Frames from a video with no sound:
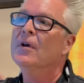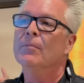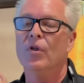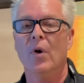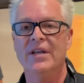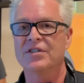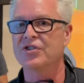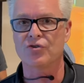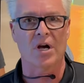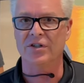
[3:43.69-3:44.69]
but the way it's
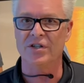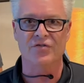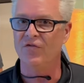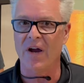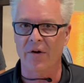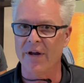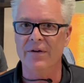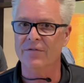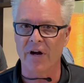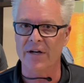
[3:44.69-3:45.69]
constructed is very,
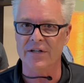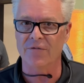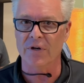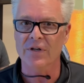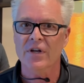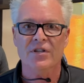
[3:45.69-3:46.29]
very different.